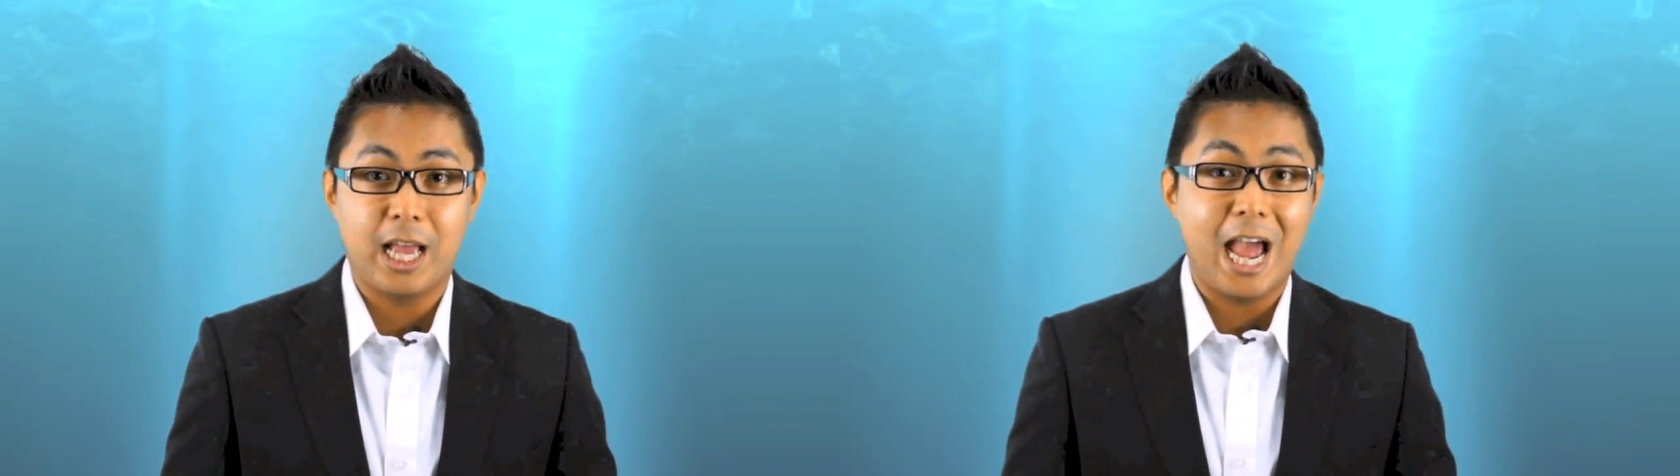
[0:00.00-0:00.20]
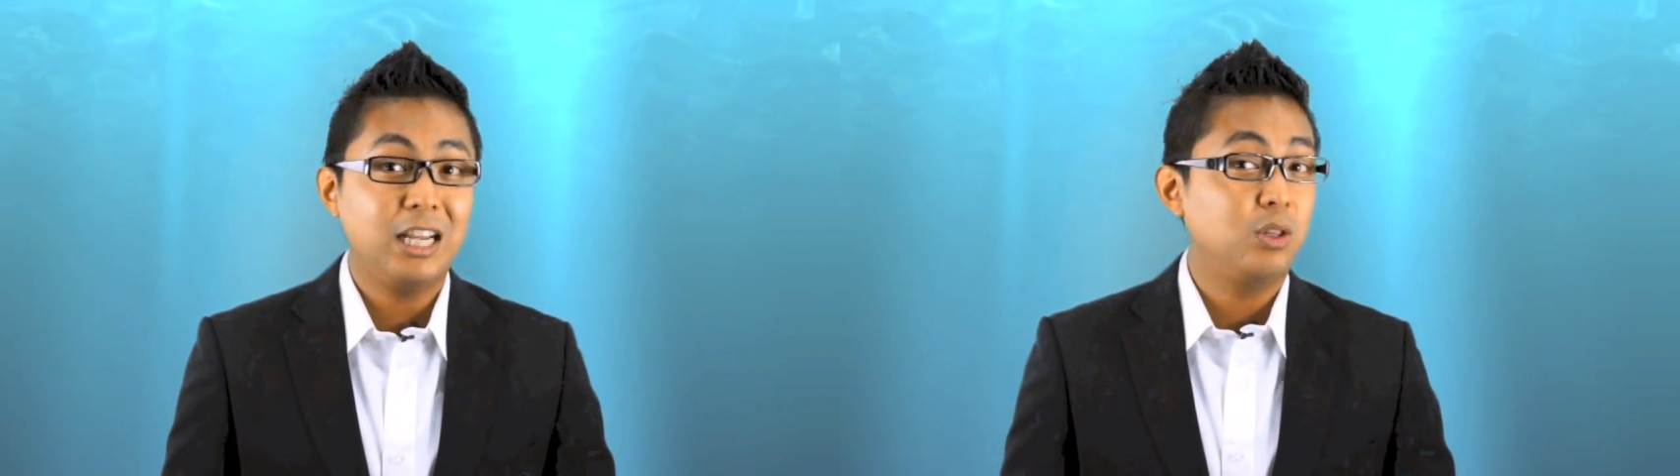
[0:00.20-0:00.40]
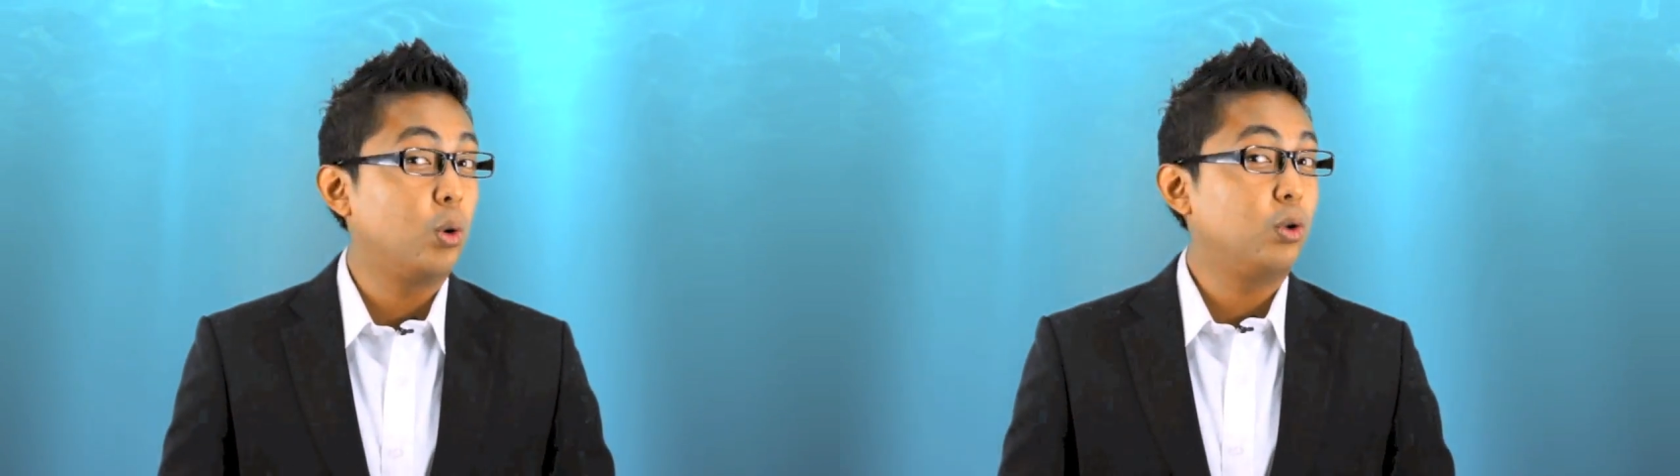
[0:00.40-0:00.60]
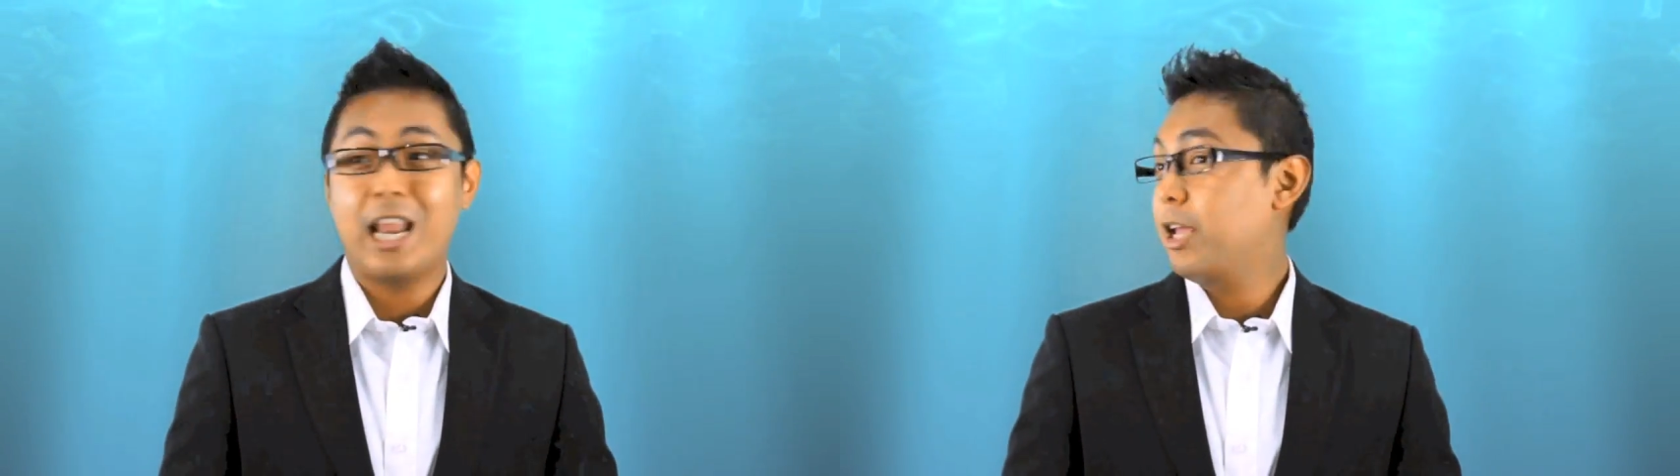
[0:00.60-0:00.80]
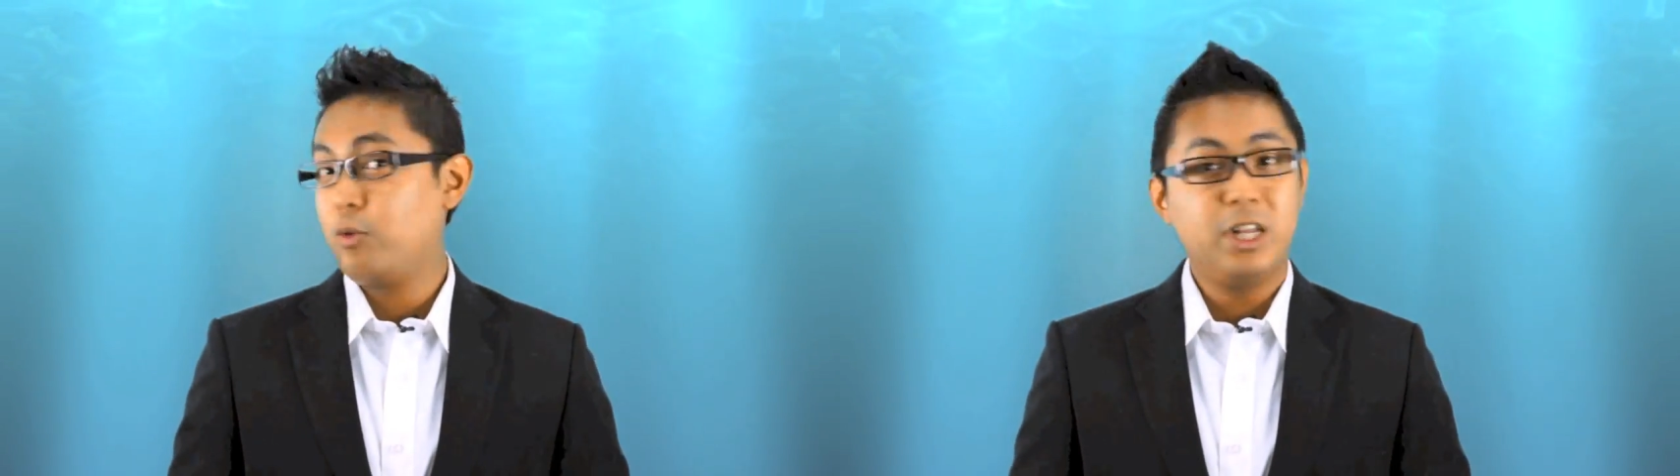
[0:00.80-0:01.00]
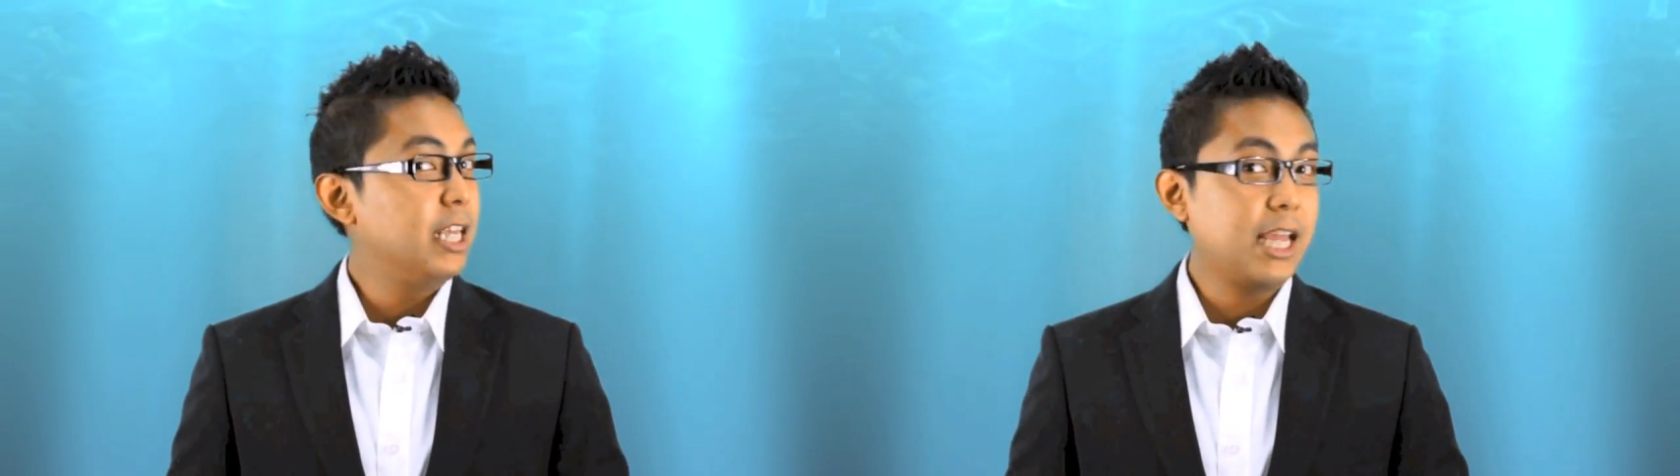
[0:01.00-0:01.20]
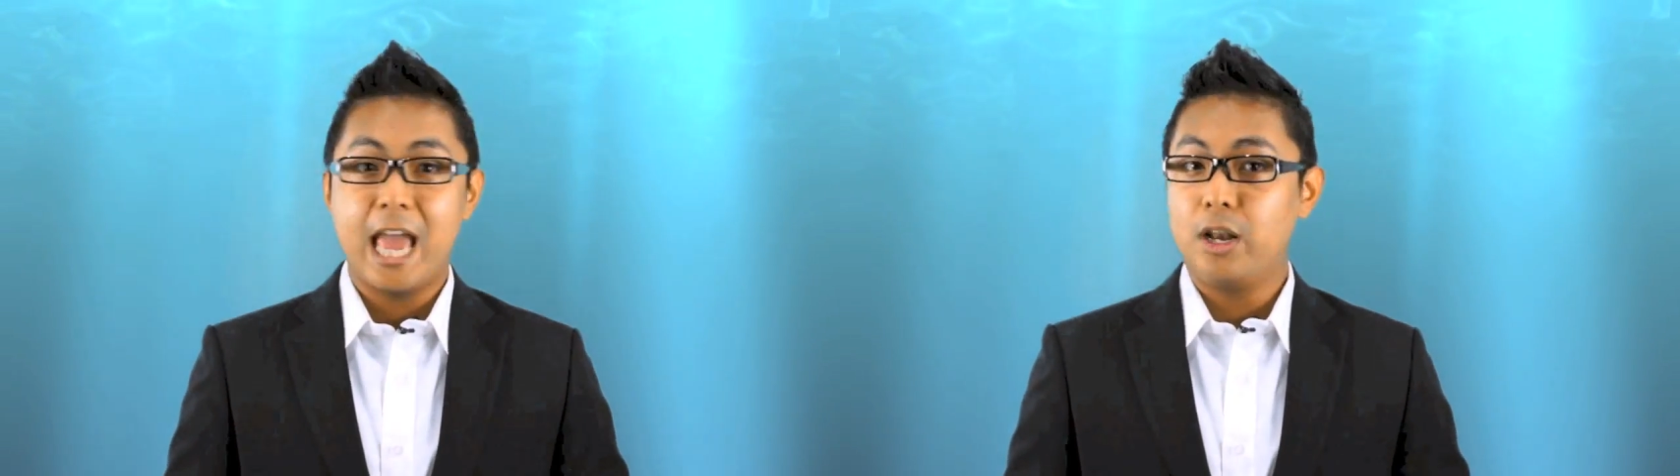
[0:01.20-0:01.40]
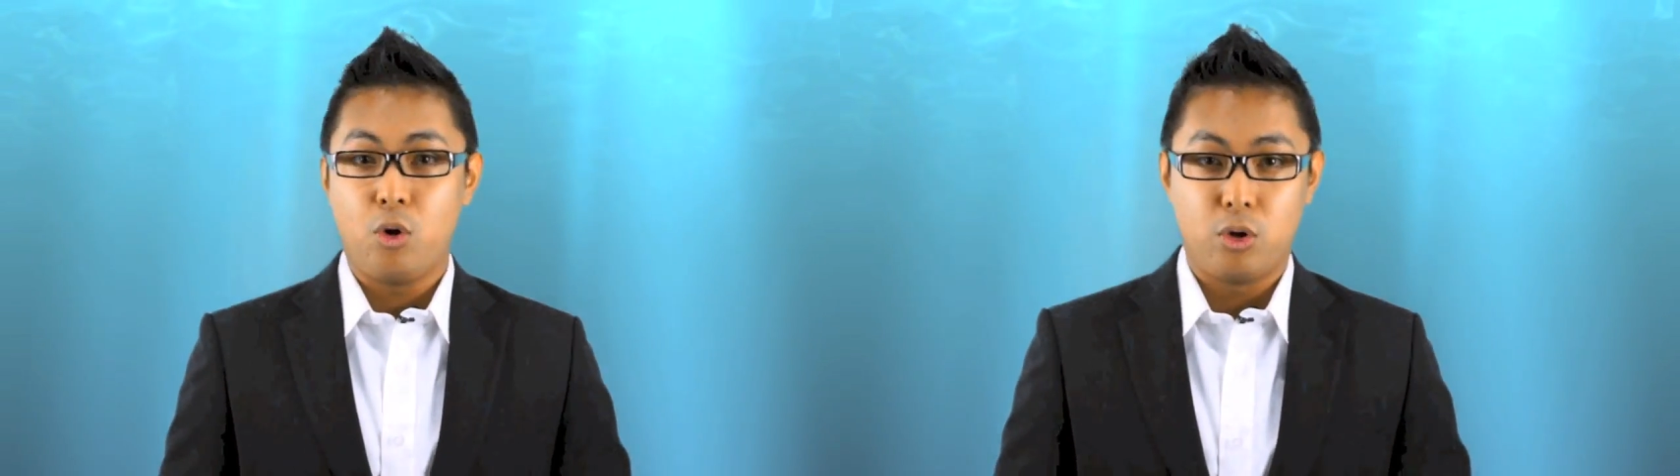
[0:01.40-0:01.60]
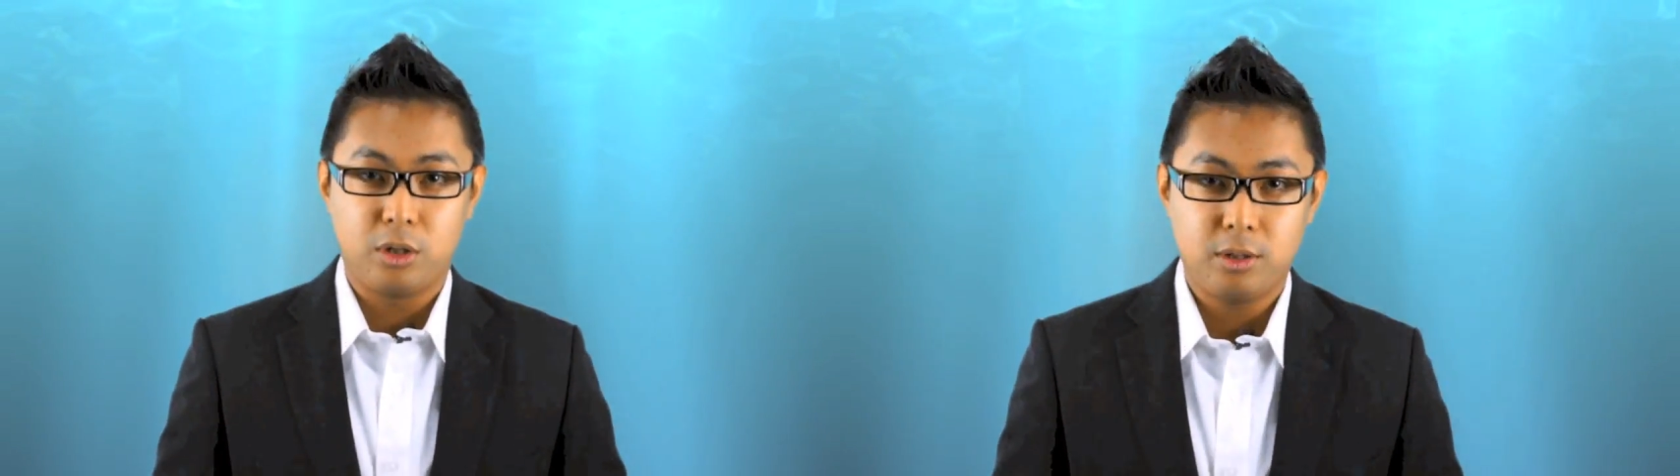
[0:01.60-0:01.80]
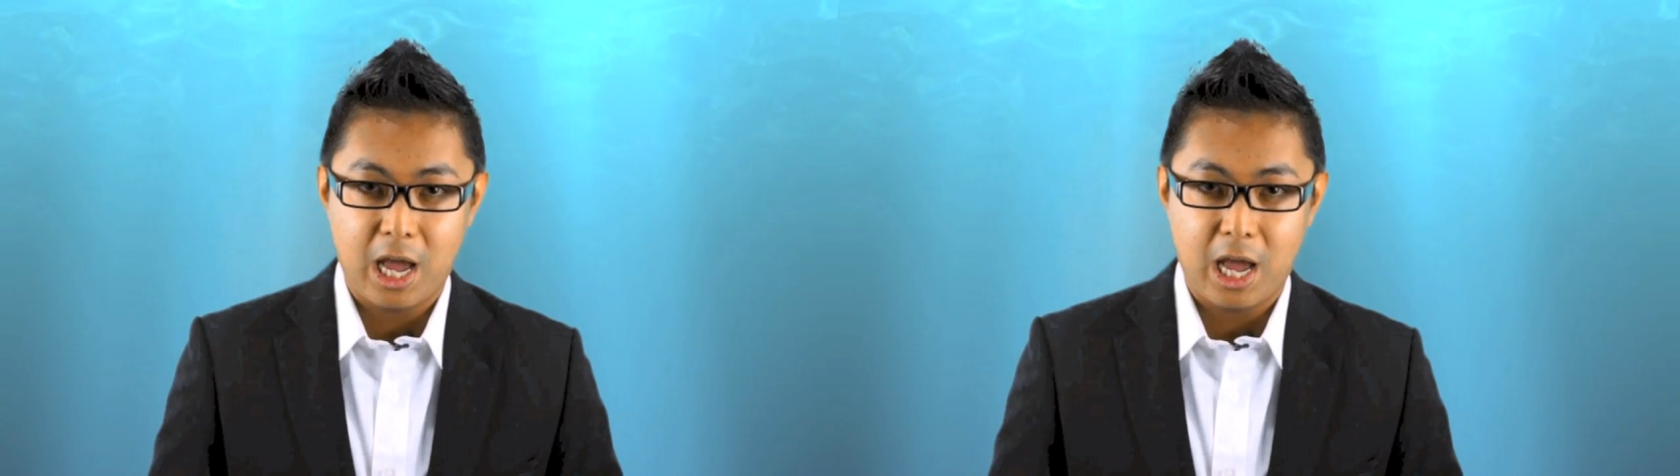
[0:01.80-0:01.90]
I don't like reading at all.